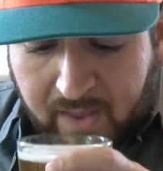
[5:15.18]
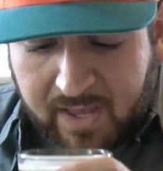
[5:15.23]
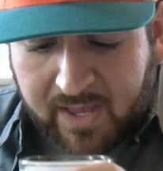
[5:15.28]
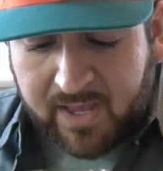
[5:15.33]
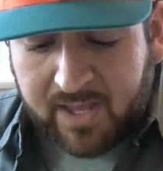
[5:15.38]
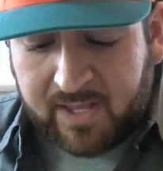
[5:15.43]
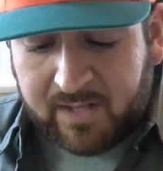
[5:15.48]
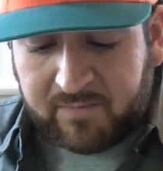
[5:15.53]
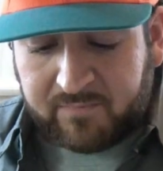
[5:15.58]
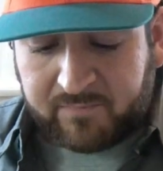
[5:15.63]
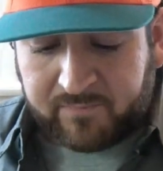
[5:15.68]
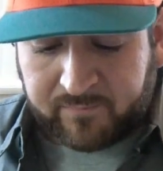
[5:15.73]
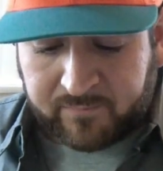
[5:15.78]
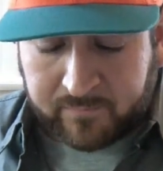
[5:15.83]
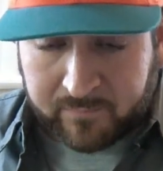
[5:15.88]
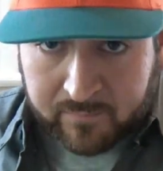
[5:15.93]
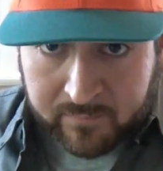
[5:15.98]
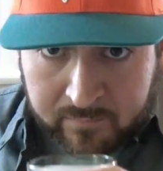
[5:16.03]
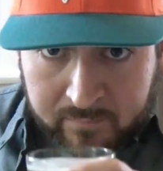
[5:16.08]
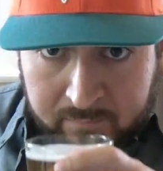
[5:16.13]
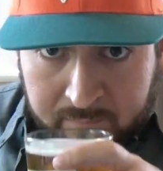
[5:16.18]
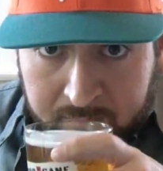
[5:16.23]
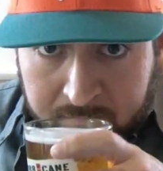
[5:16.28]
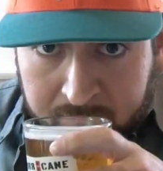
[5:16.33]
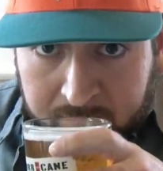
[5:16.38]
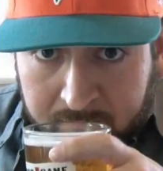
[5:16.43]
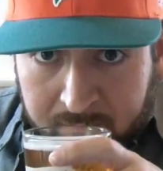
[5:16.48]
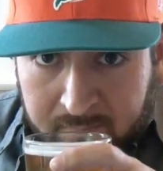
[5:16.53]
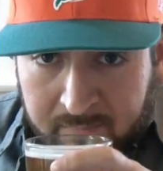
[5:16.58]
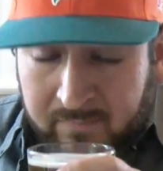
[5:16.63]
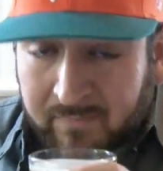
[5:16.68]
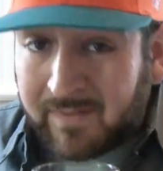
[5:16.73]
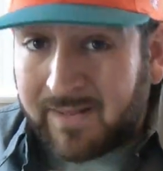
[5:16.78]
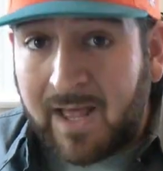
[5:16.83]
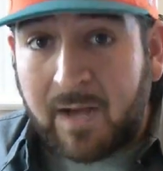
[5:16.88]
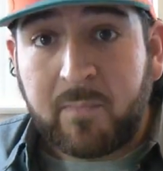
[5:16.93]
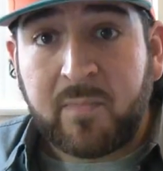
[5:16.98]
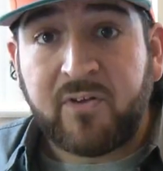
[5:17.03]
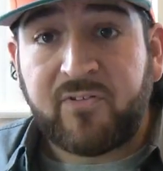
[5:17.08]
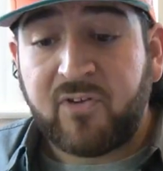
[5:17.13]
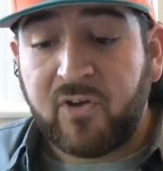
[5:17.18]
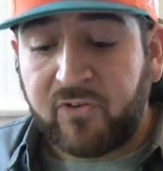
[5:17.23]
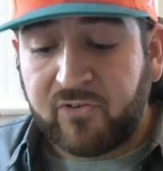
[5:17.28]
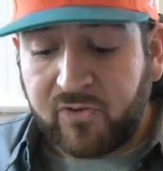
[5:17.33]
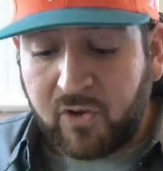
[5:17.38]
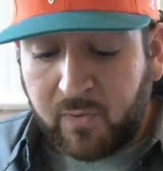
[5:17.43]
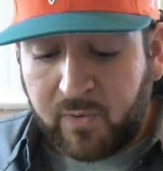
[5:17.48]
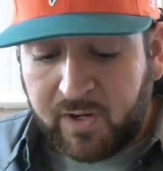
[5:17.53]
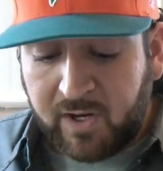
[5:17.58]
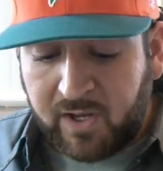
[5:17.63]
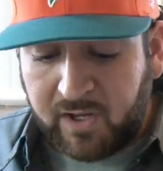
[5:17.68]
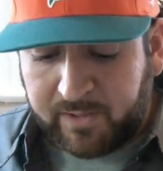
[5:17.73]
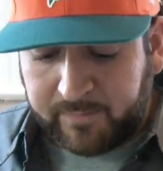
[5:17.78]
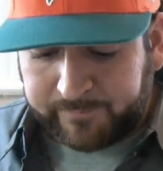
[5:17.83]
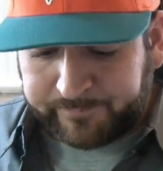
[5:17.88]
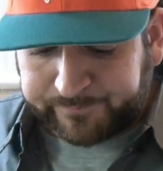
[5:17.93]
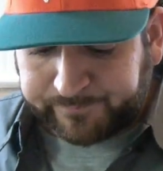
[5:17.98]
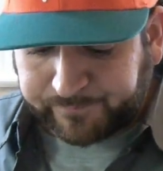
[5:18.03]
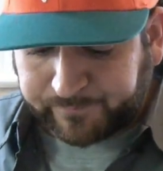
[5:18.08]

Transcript: And not much else going on.